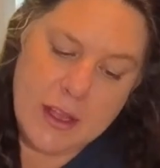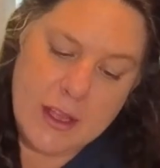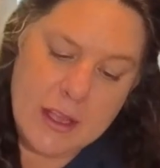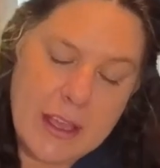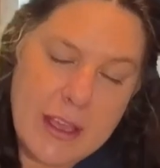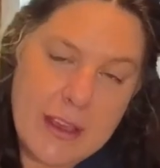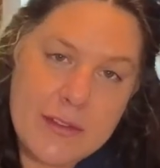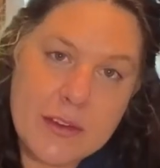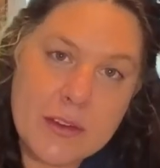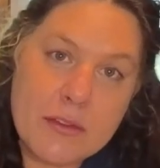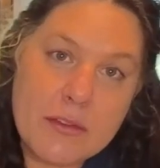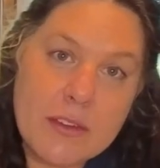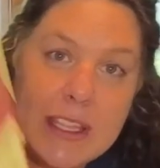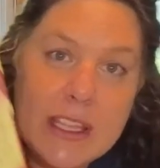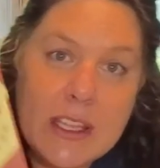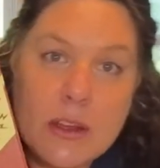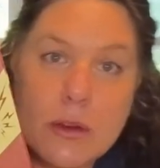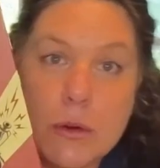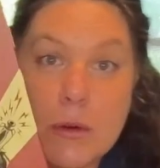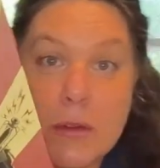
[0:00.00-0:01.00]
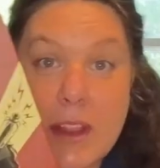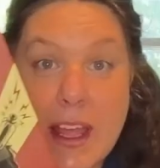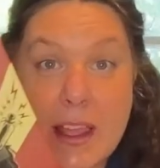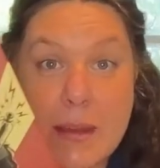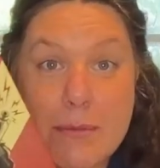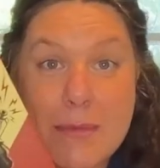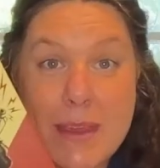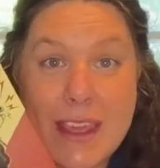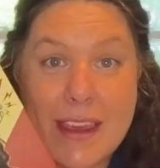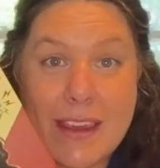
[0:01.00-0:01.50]
If you're really cool like
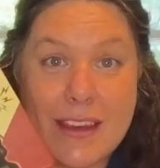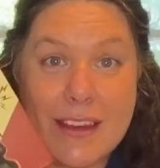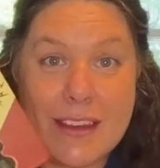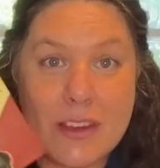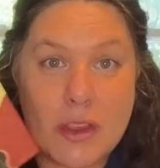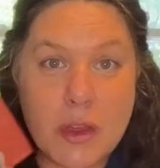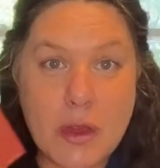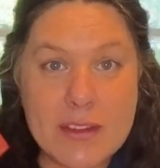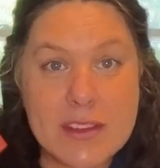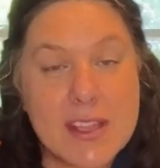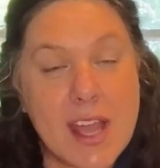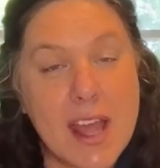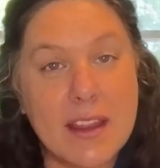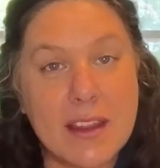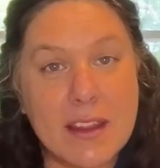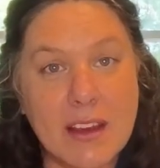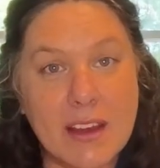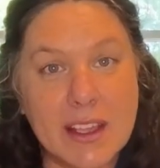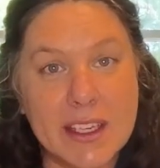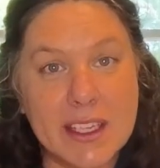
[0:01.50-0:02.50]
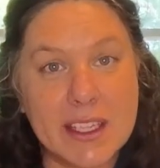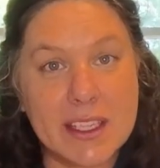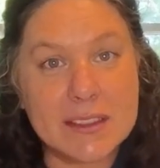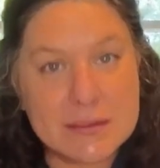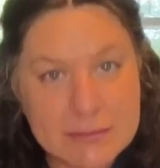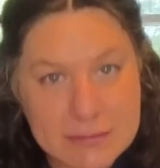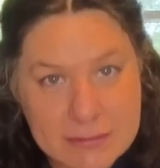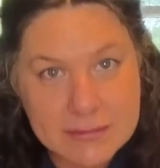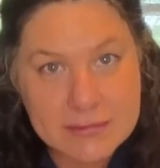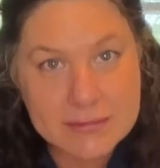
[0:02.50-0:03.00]
me, you have a Dalek on it.
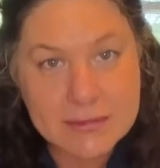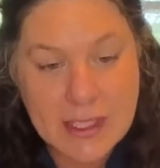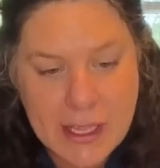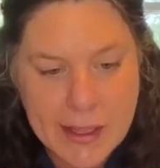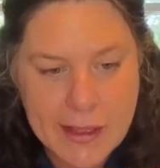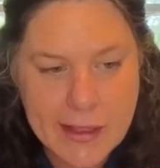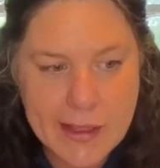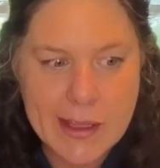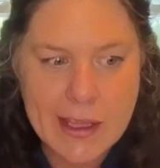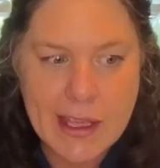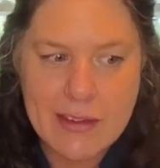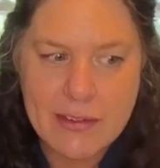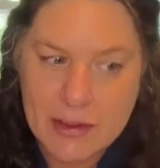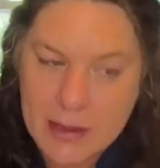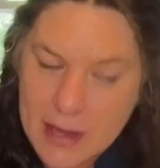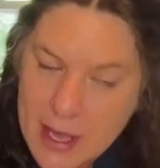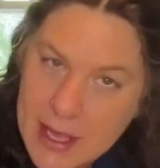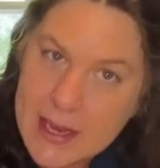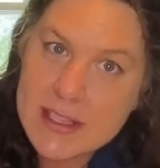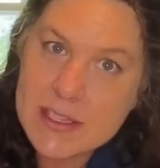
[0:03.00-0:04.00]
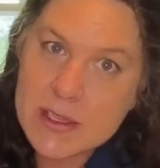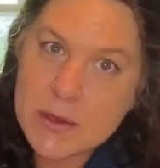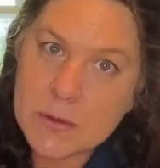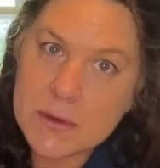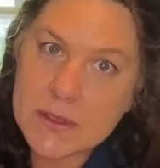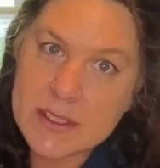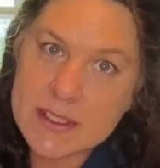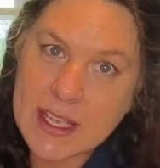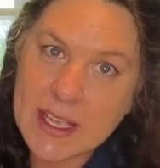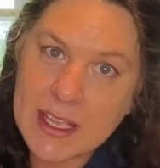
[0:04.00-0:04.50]
If you're not as
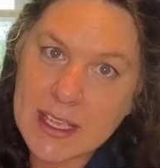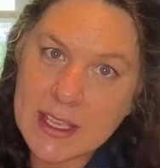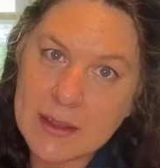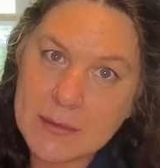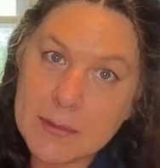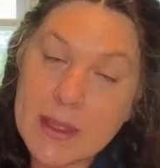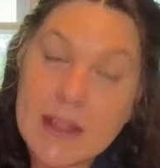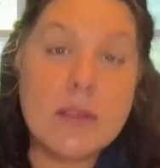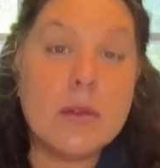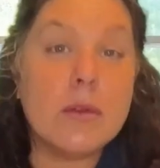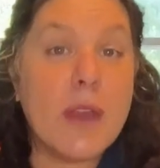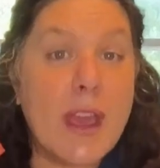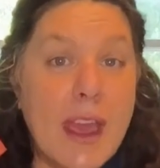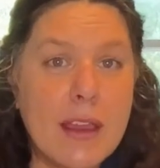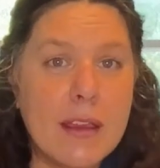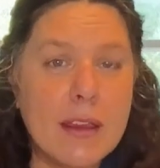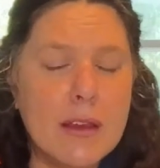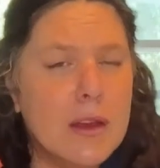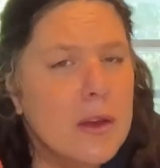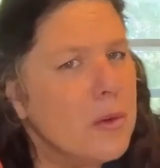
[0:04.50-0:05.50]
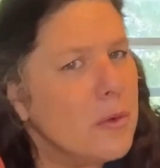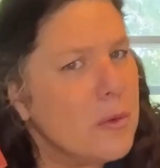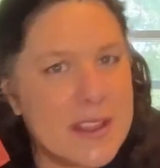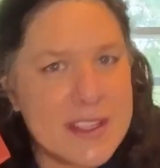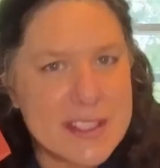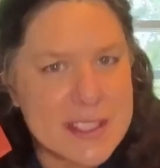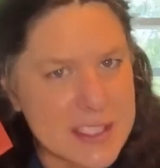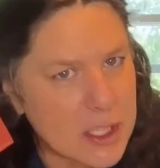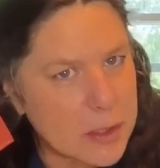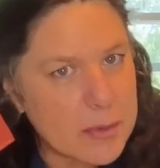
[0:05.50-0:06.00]
cool as I am, it's okay.
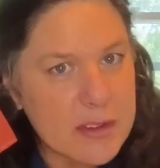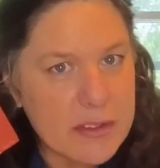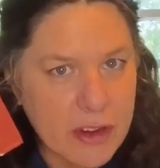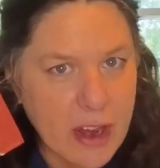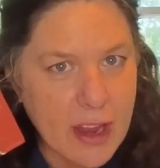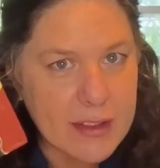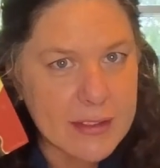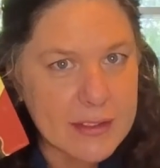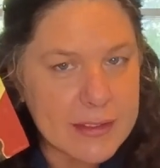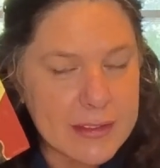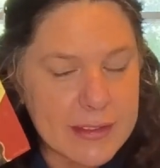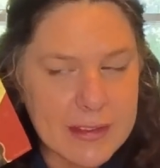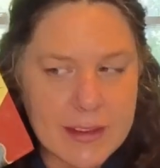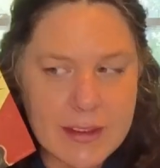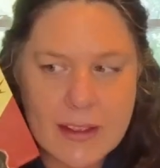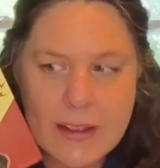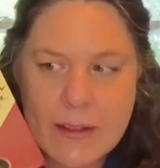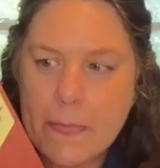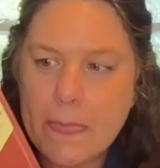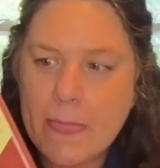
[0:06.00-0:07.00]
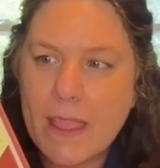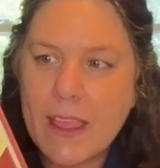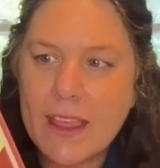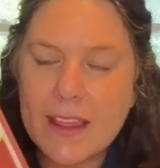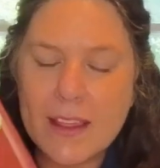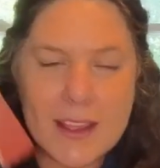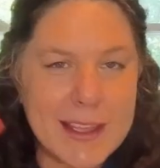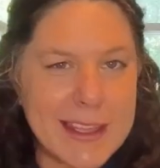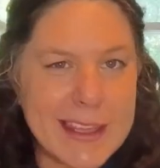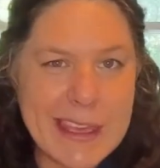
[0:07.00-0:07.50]
Still be friends.
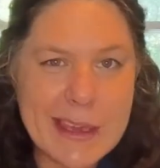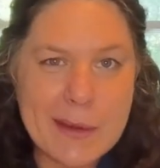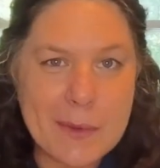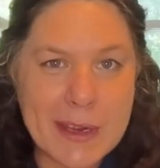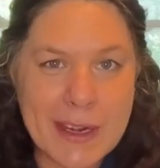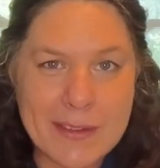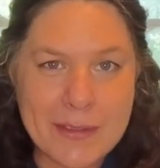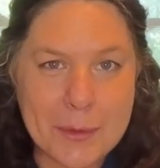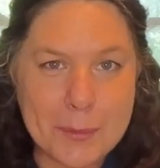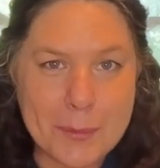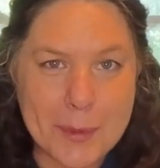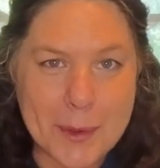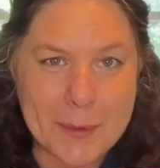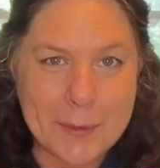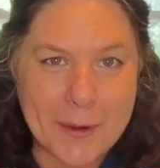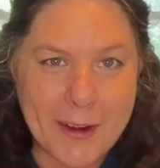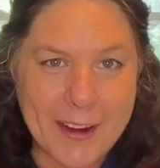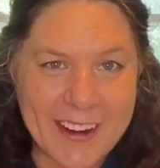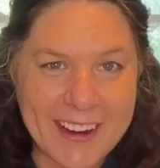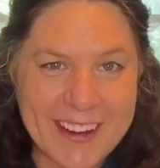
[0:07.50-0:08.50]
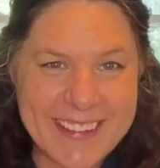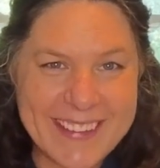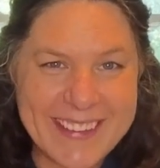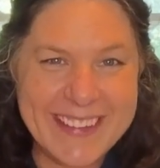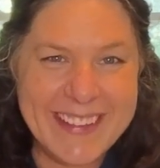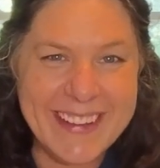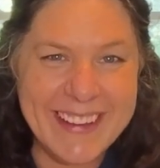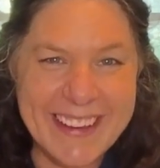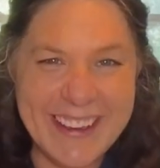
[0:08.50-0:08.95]
Get whatever book works.